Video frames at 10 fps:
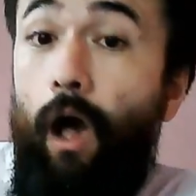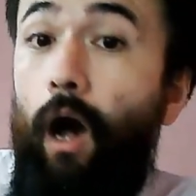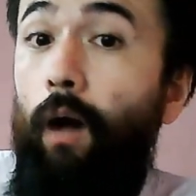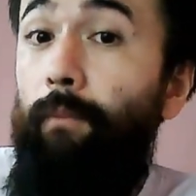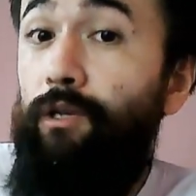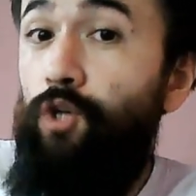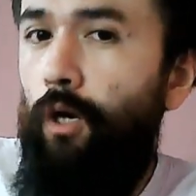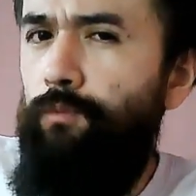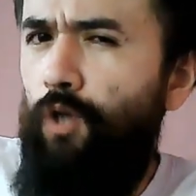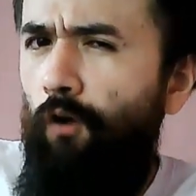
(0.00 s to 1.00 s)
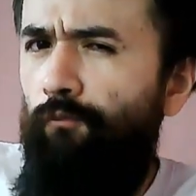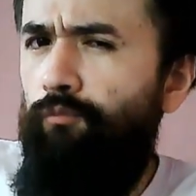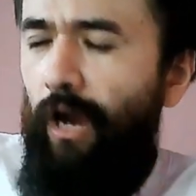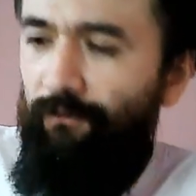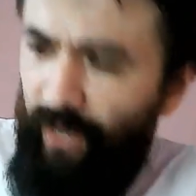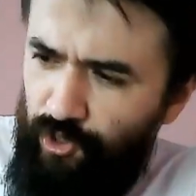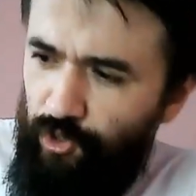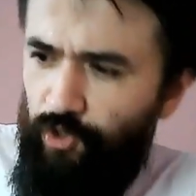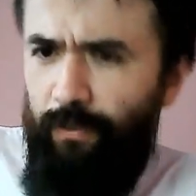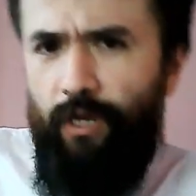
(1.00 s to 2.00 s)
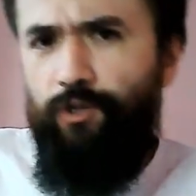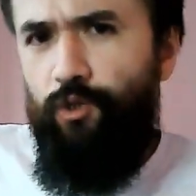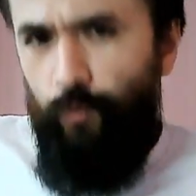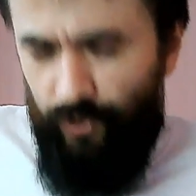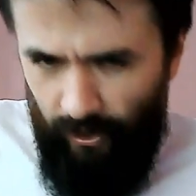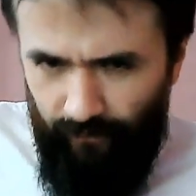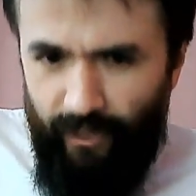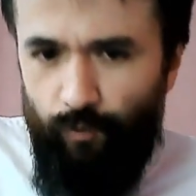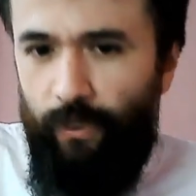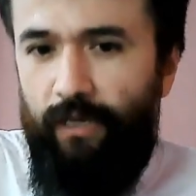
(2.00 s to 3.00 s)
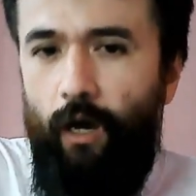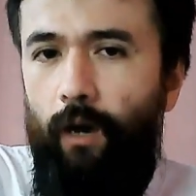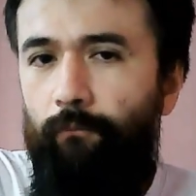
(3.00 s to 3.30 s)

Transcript: in terms of privations, because as we saw last week,